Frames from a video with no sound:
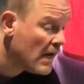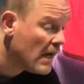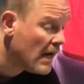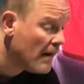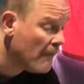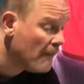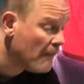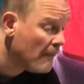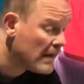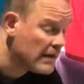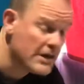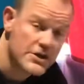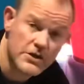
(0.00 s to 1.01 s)

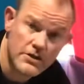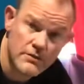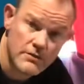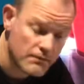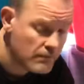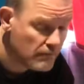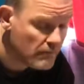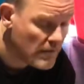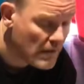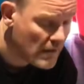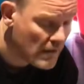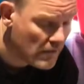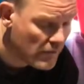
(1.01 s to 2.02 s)
Unless you
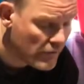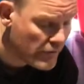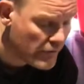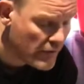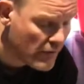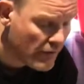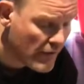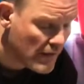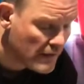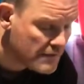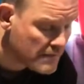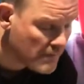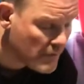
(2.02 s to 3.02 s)
are an
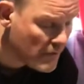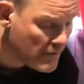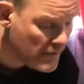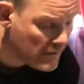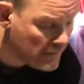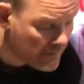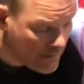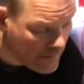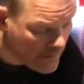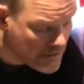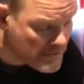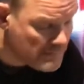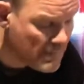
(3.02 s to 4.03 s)
audiophile of some kind and would
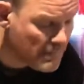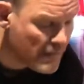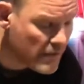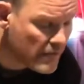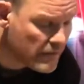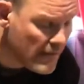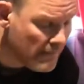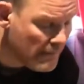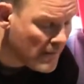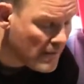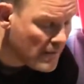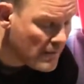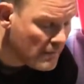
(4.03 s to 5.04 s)
like to spend money on that.
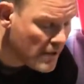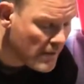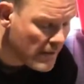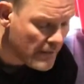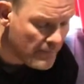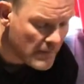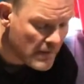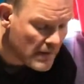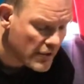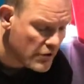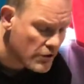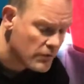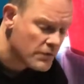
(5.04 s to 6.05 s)
But anyway,
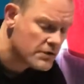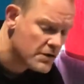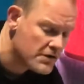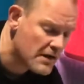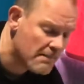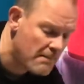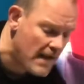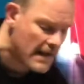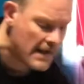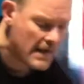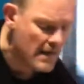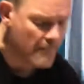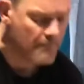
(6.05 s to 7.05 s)
you can also see the back
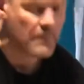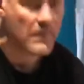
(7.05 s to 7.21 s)
here.